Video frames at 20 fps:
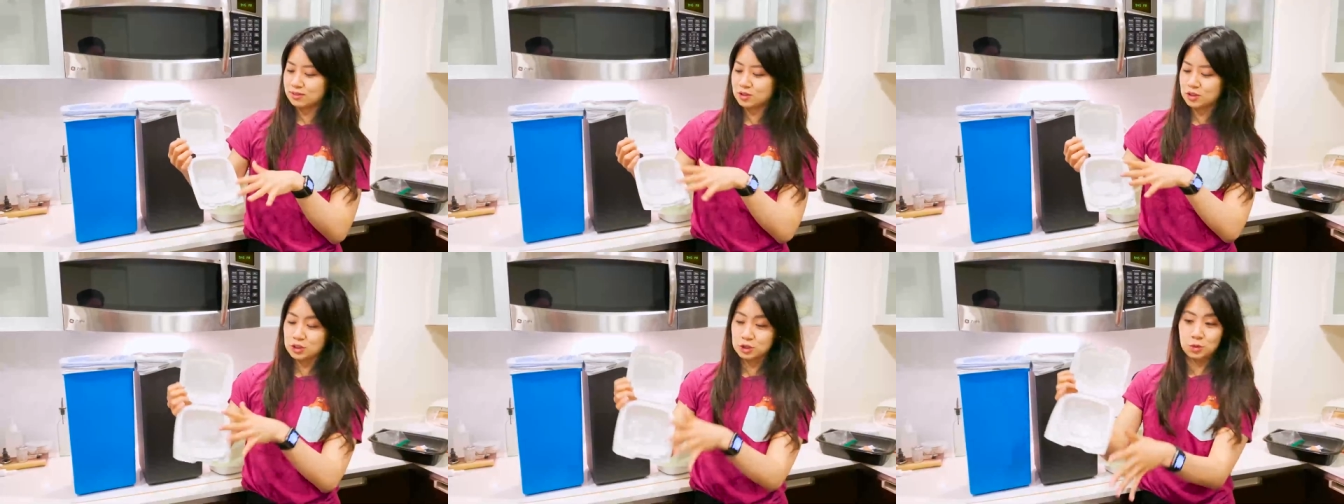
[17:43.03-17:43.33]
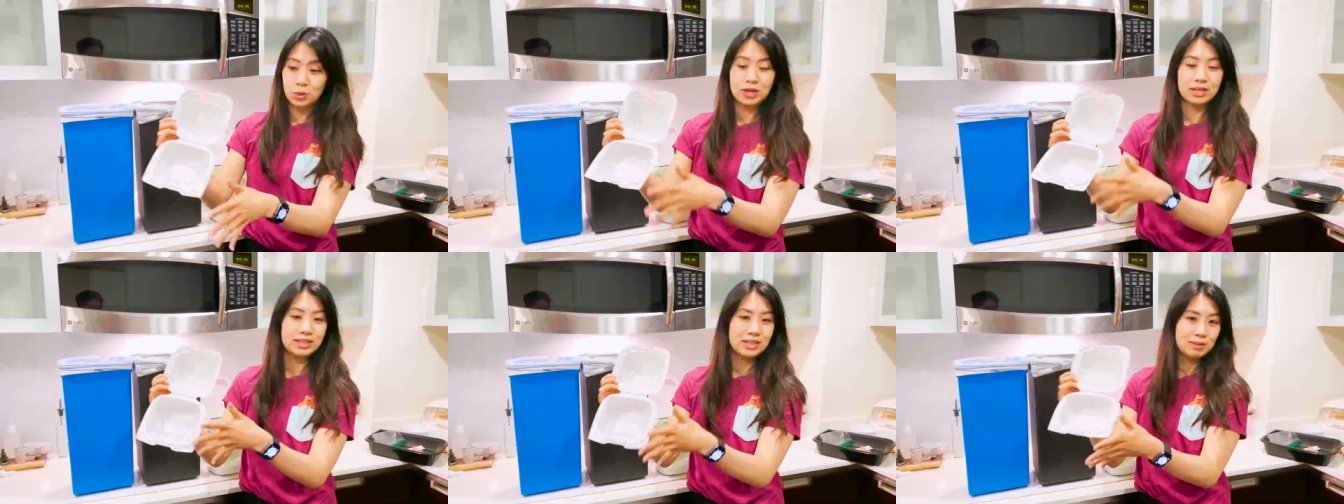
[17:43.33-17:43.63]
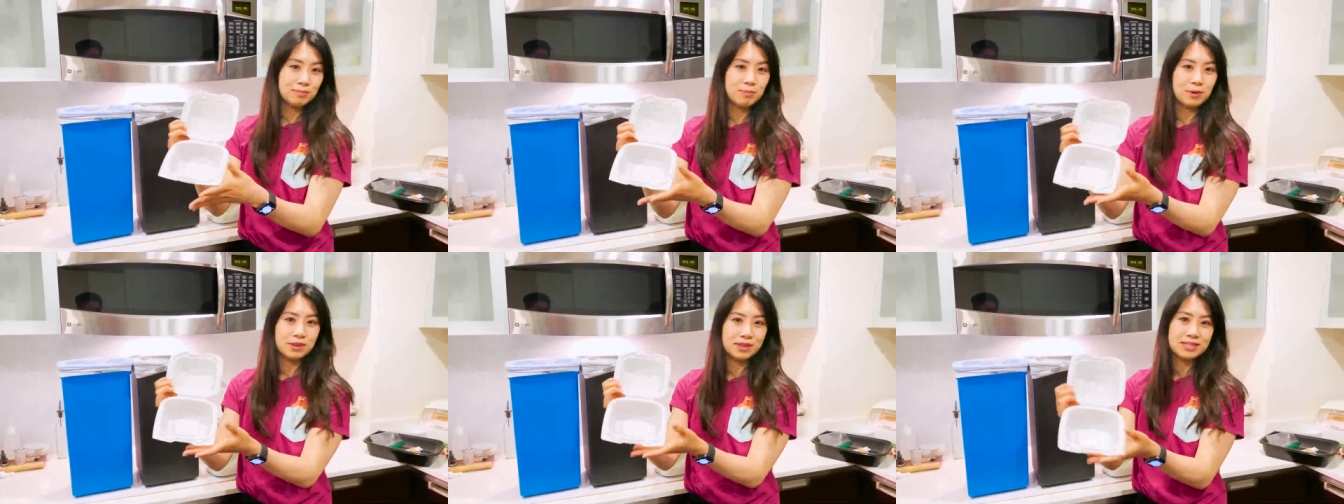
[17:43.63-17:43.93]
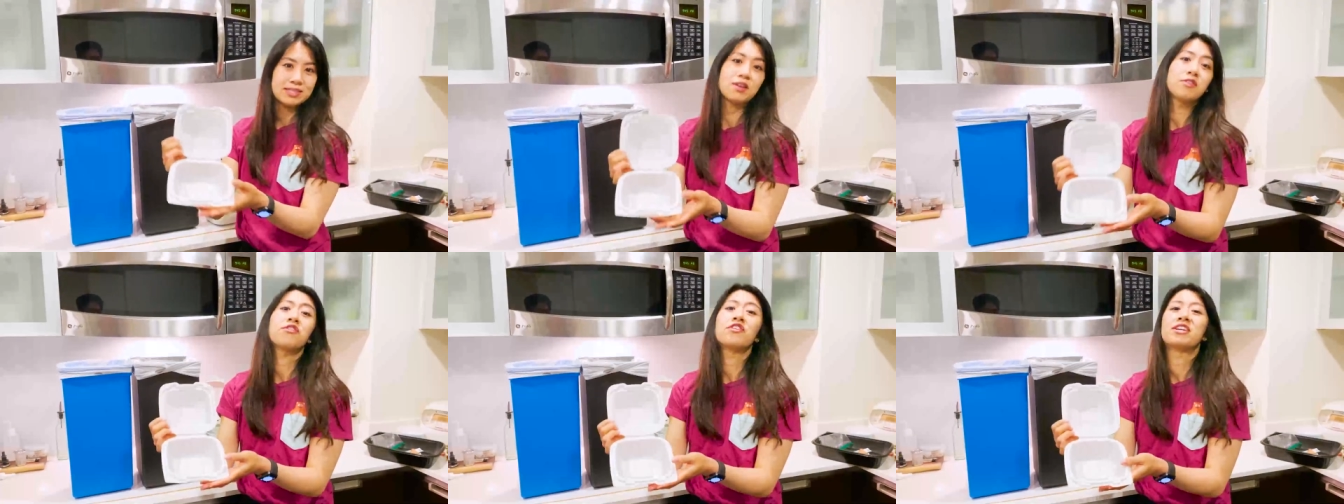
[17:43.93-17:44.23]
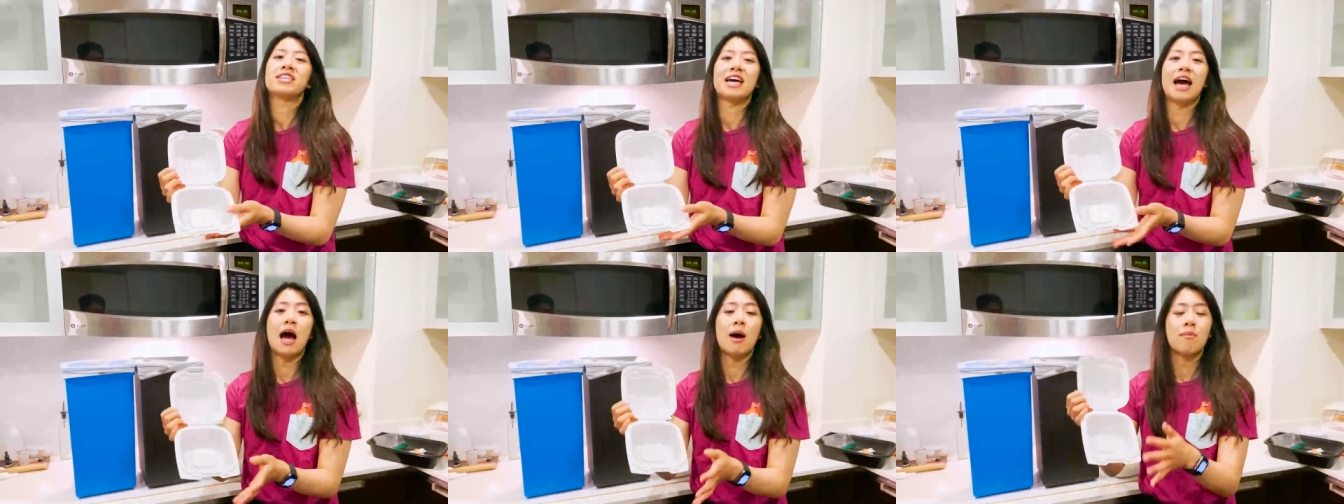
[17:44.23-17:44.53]
just quickly put this on
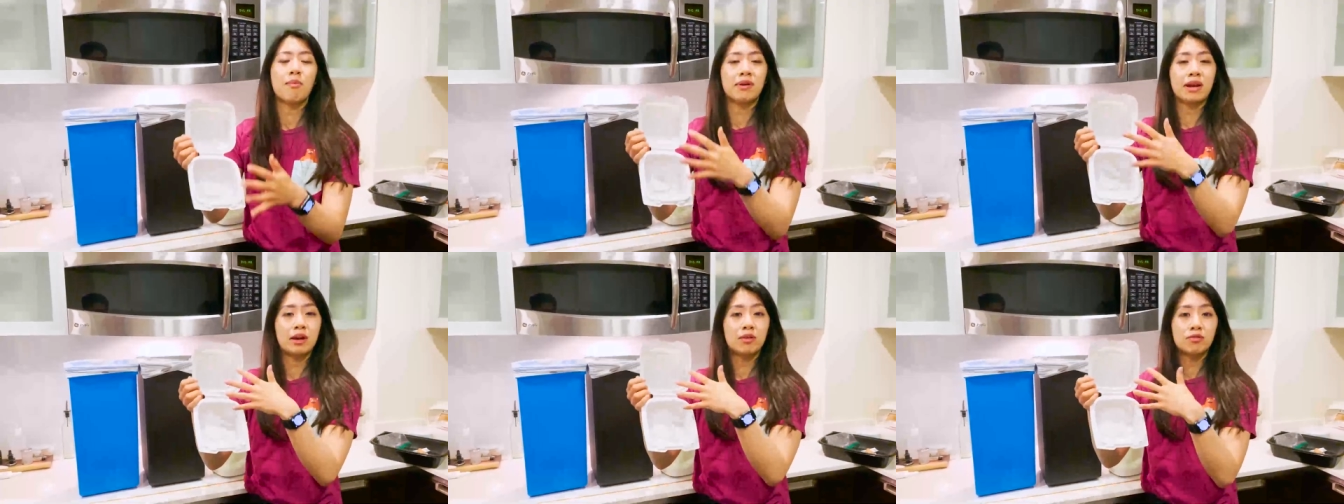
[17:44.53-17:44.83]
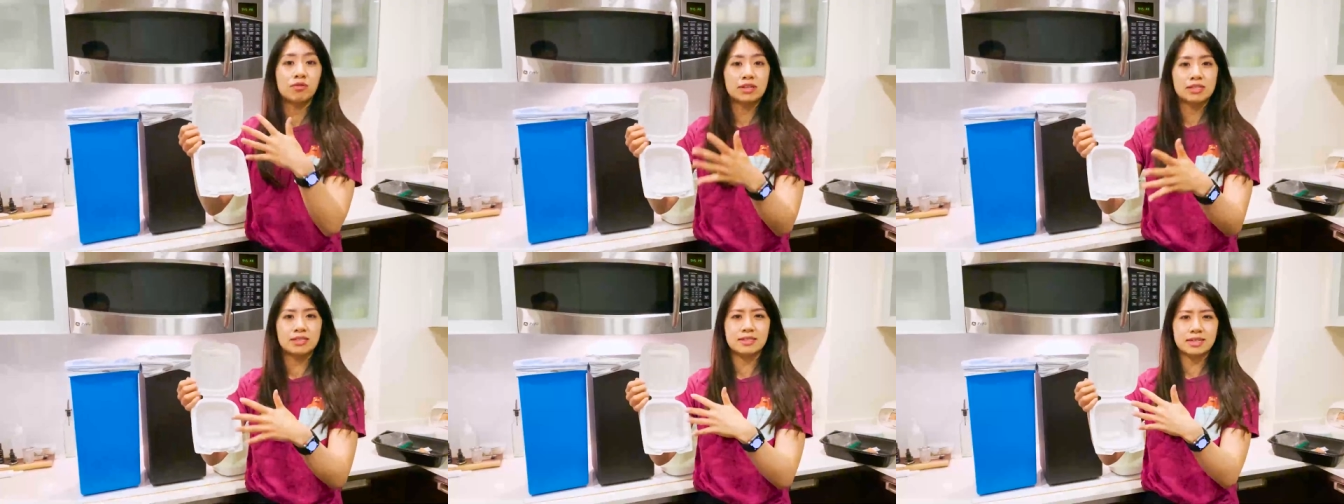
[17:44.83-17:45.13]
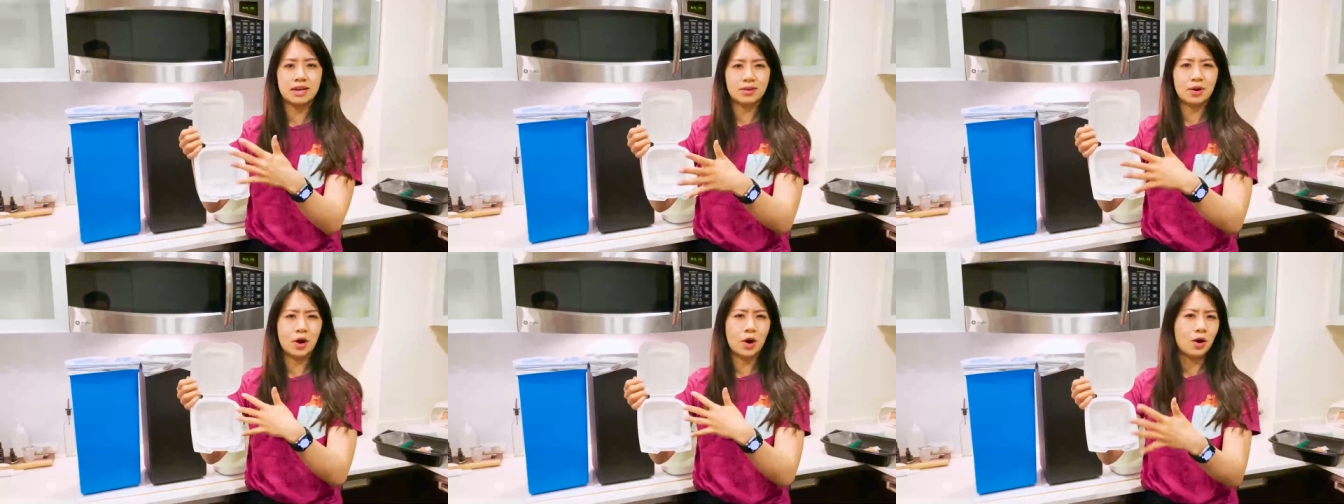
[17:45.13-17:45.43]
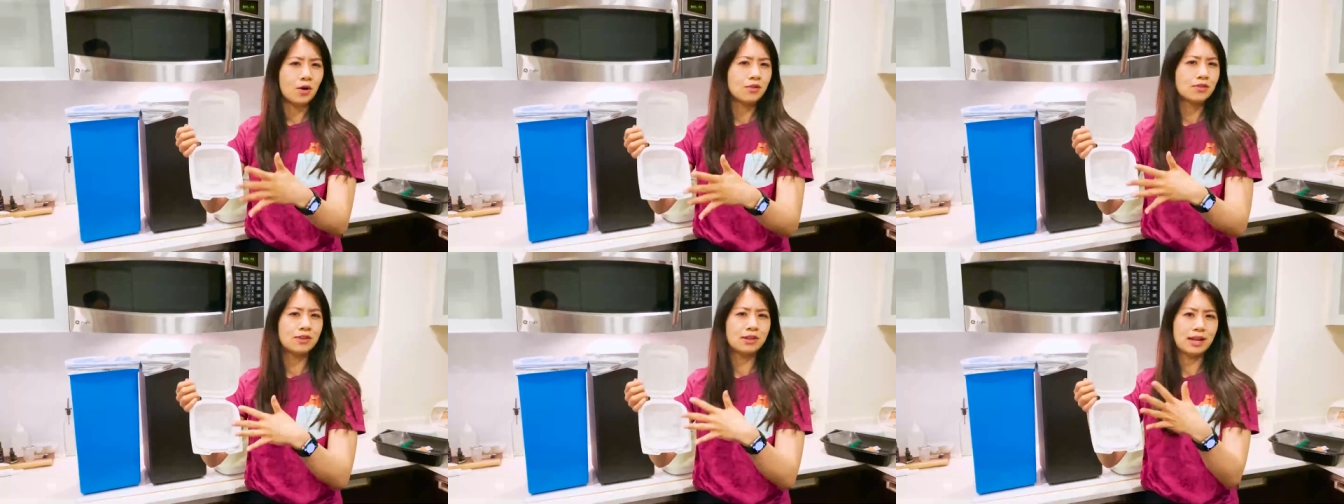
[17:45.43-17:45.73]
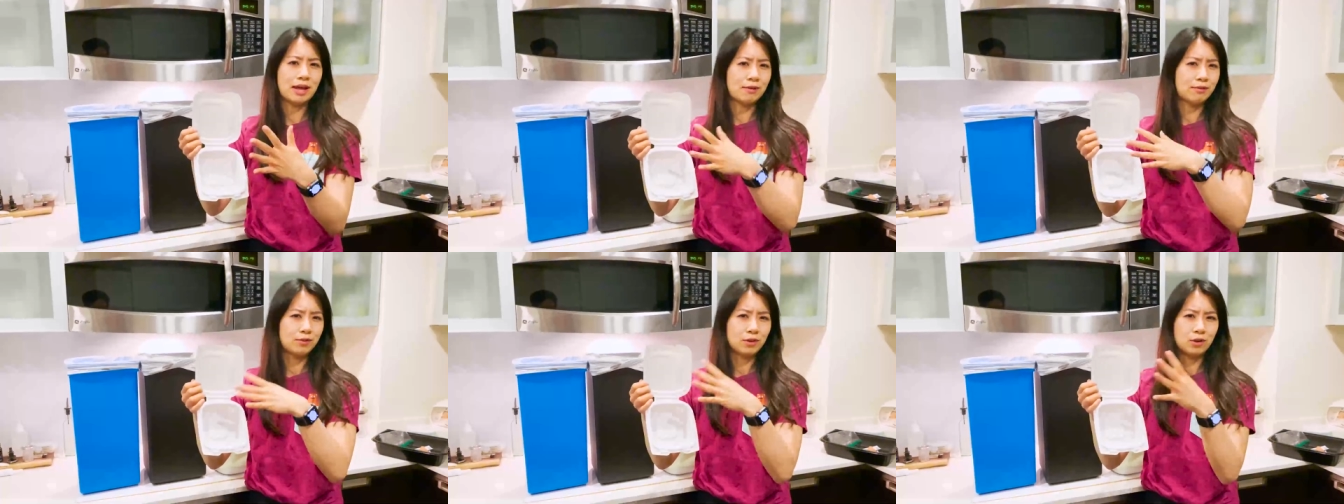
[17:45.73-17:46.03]
the top and I rinsed out all of the
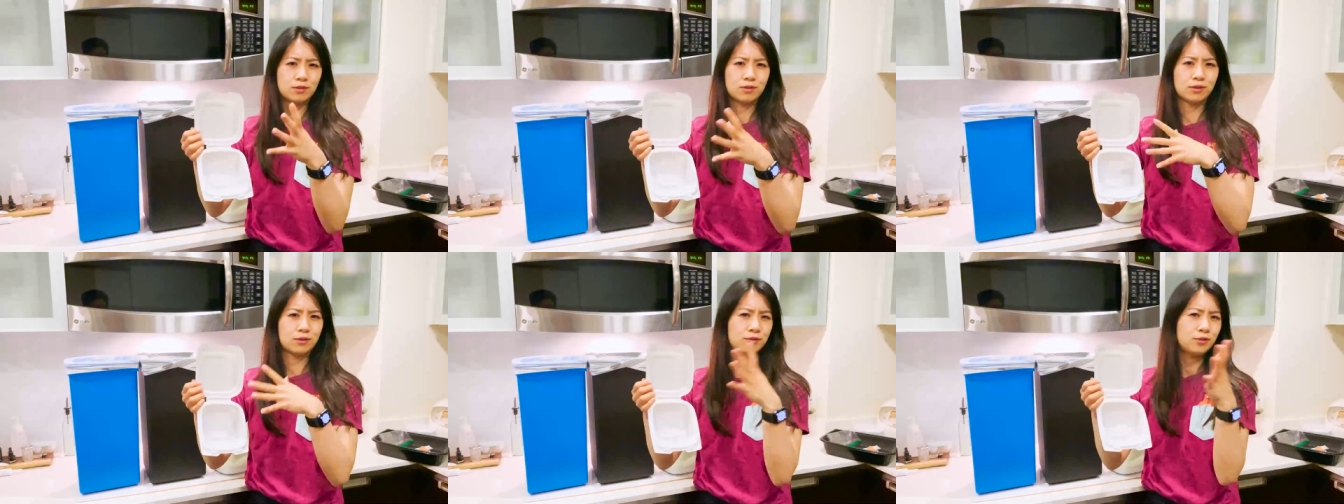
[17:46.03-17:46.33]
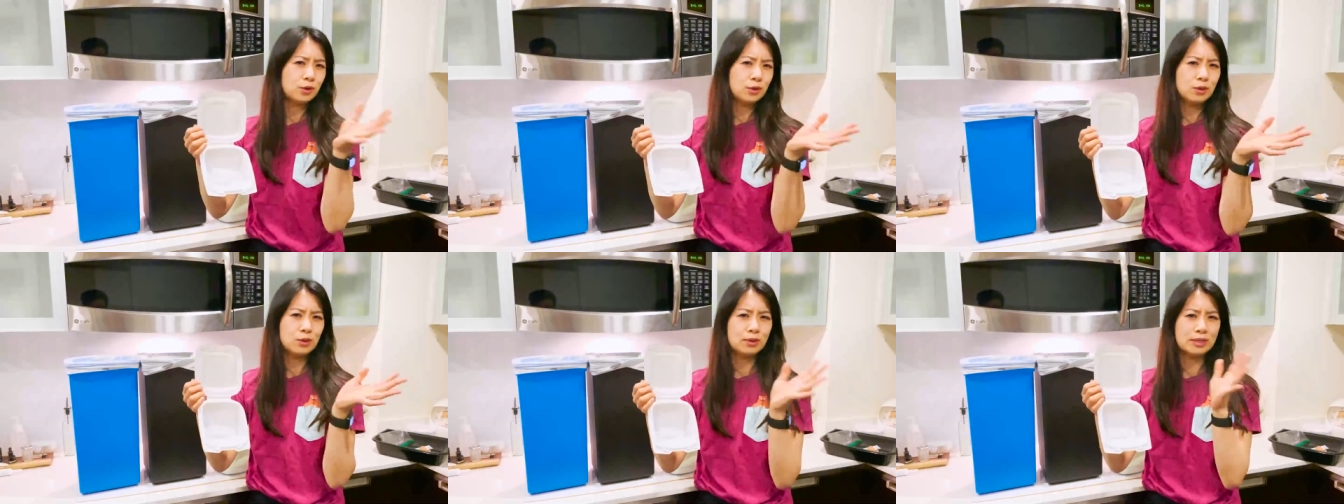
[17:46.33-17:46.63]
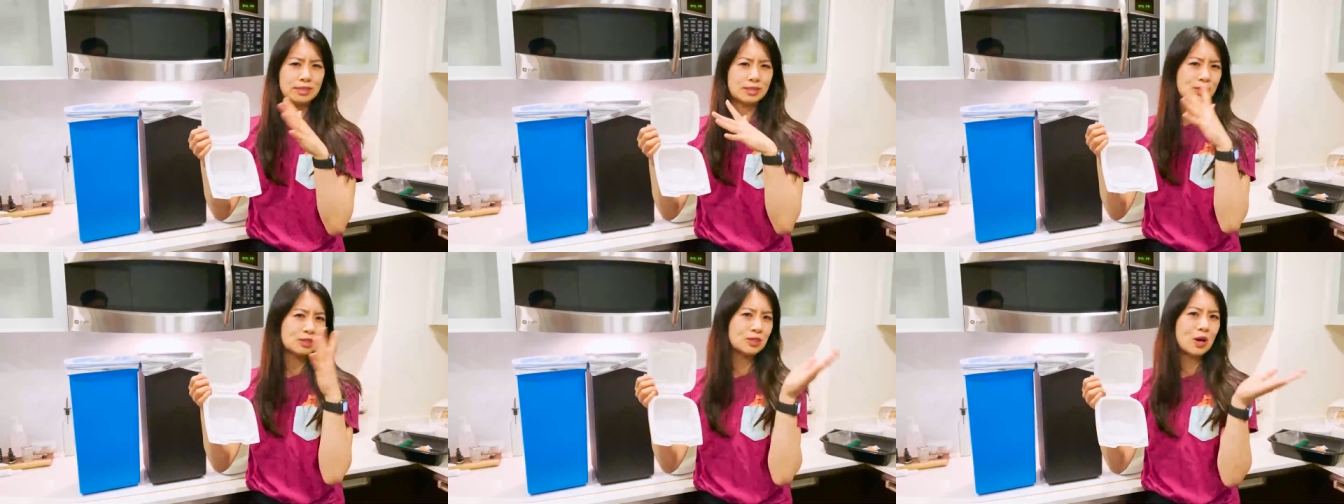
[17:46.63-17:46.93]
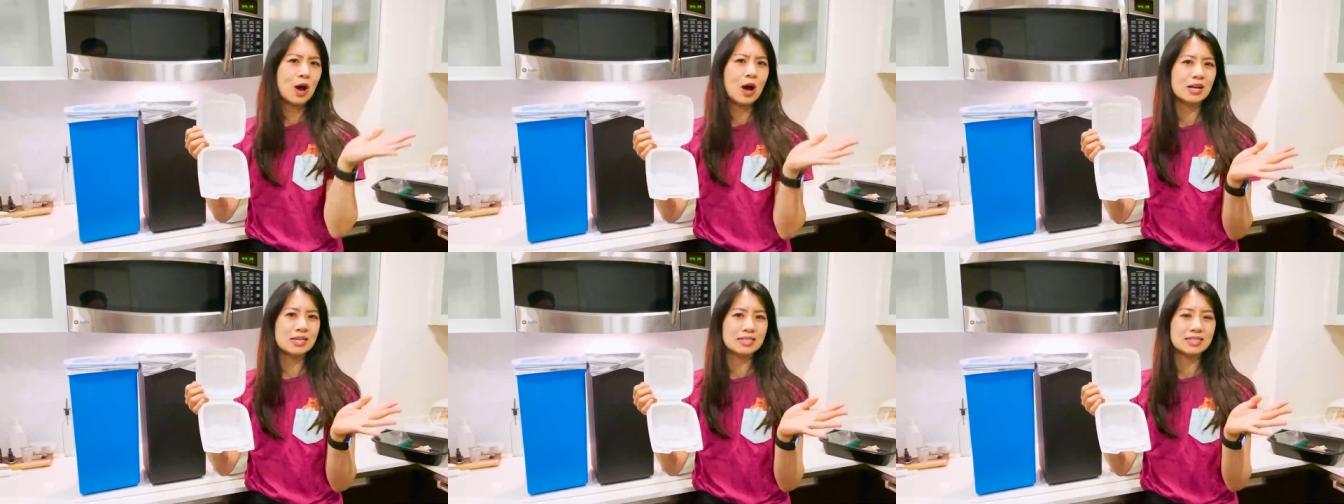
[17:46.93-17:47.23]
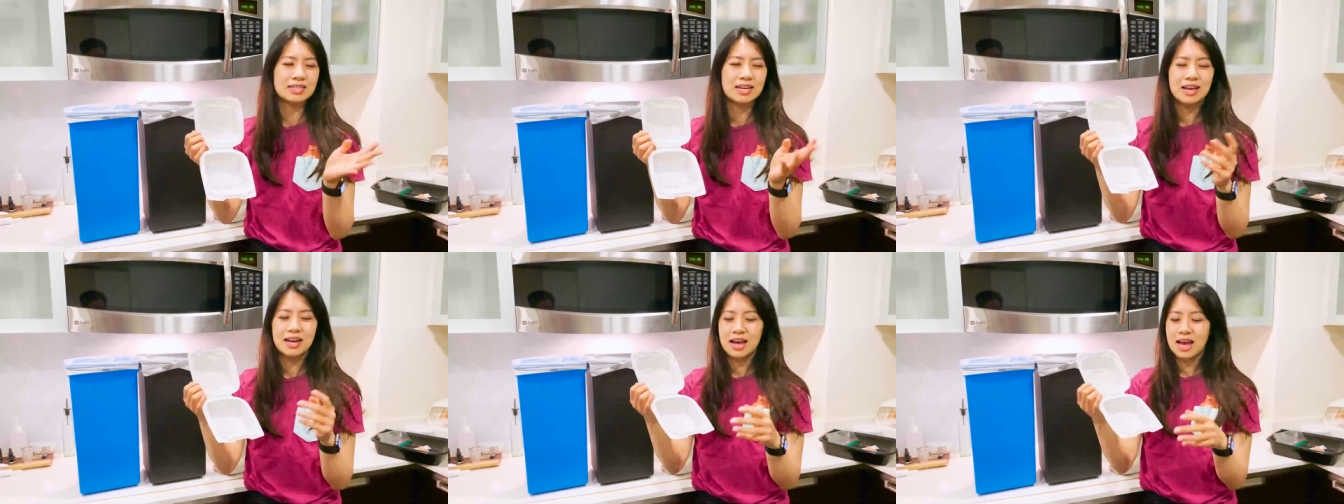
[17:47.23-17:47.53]
leftover food and
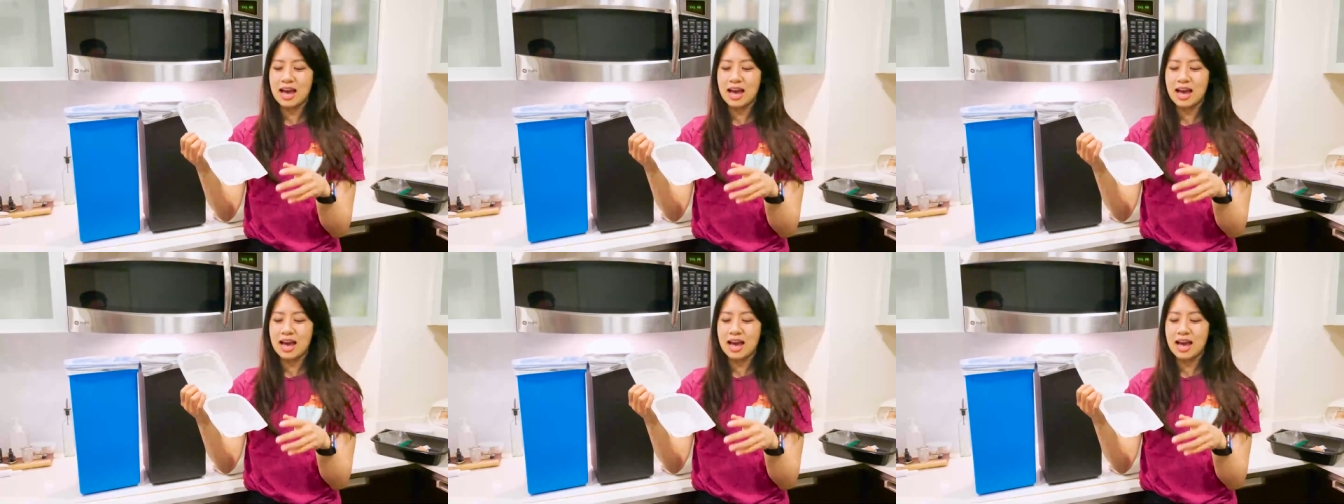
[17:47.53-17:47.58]
sauce